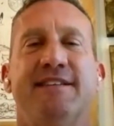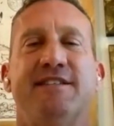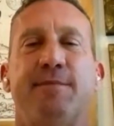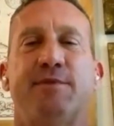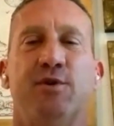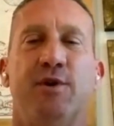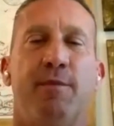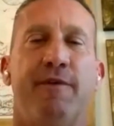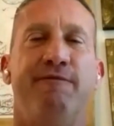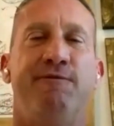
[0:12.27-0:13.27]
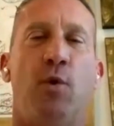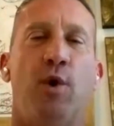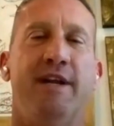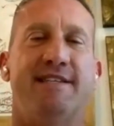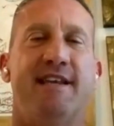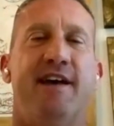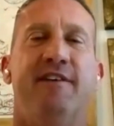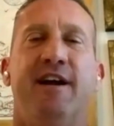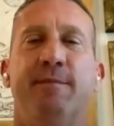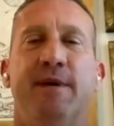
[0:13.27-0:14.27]
This is episode number
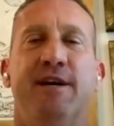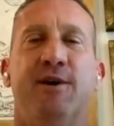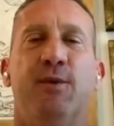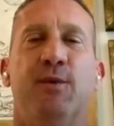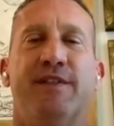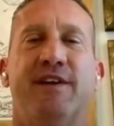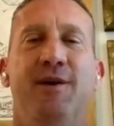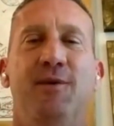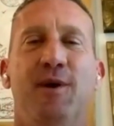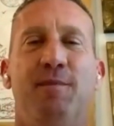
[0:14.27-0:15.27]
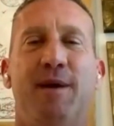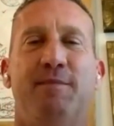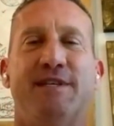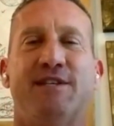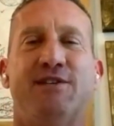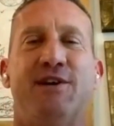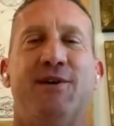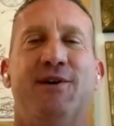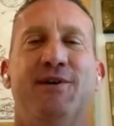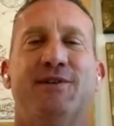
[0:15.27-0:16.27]
forty-seven. I'm here with kind of one of my business
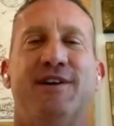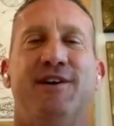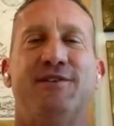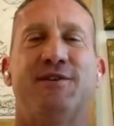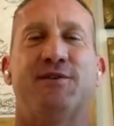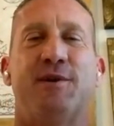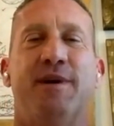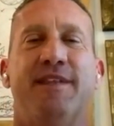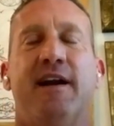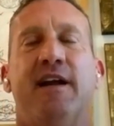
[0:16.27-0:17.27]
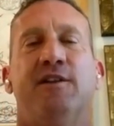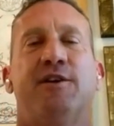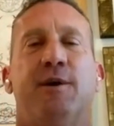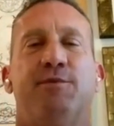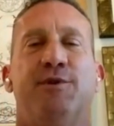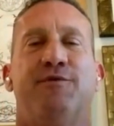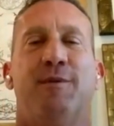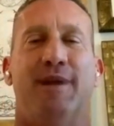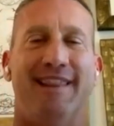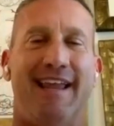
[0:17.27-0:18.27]
heroes and also somebody that I look up to
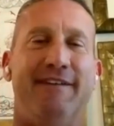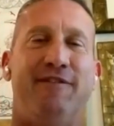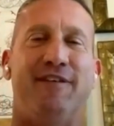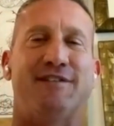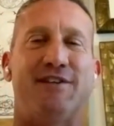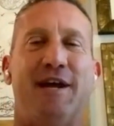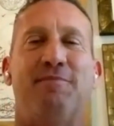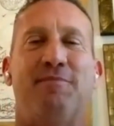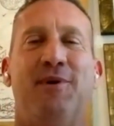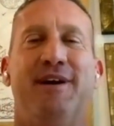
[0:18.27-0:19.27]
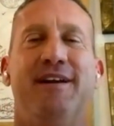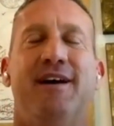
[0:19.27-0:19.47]
from a life standpoint.